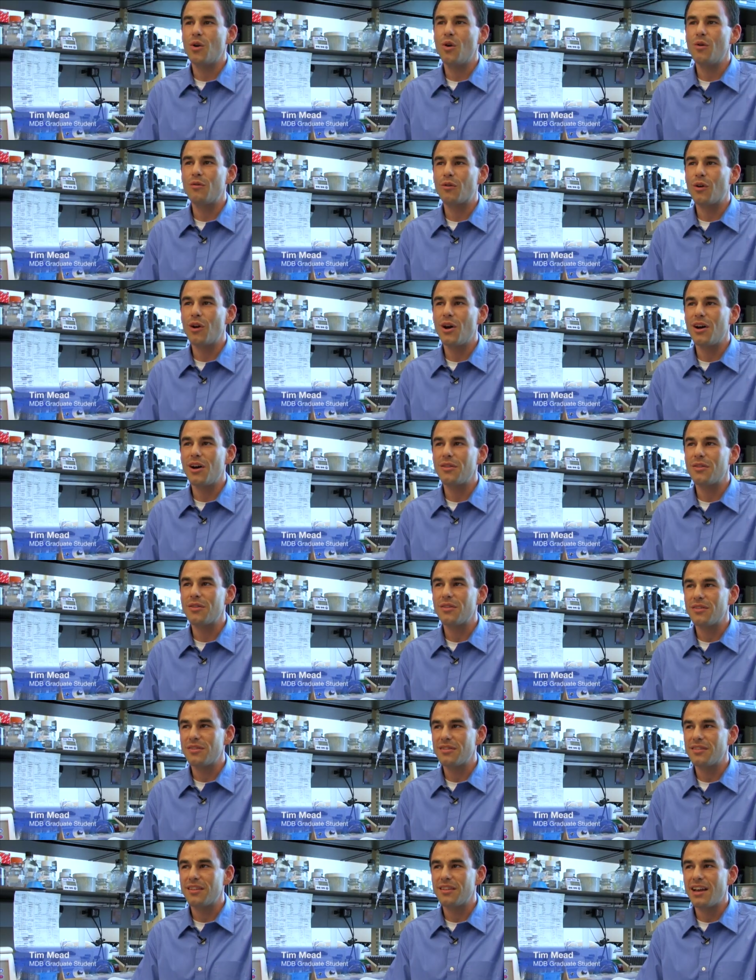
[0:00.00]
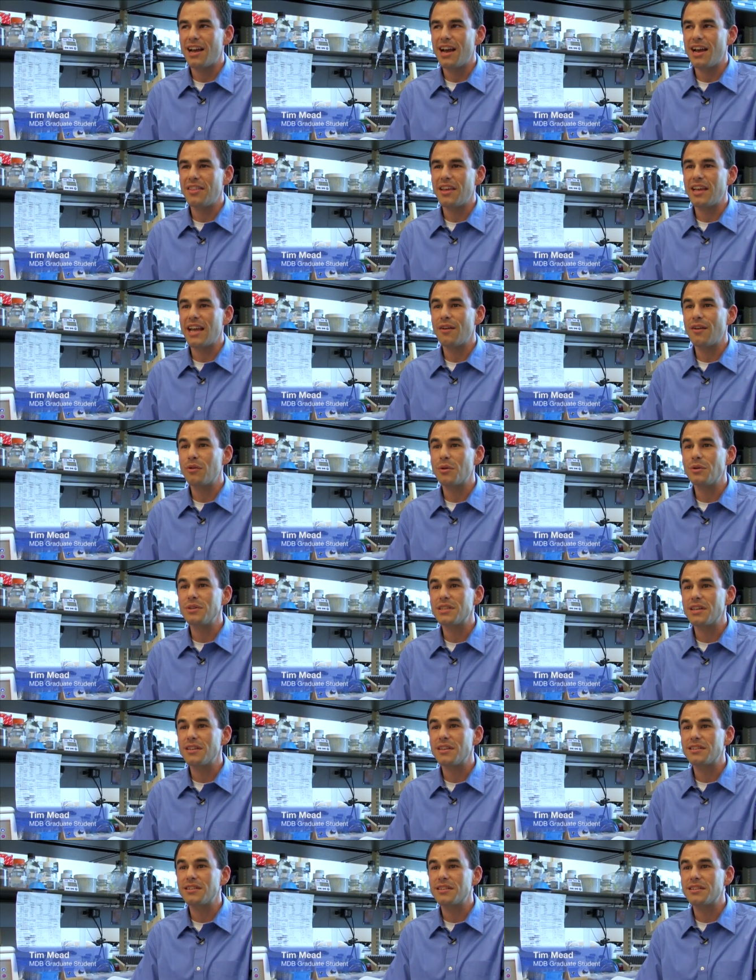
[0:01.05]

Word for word: Overall, I think everyone's on the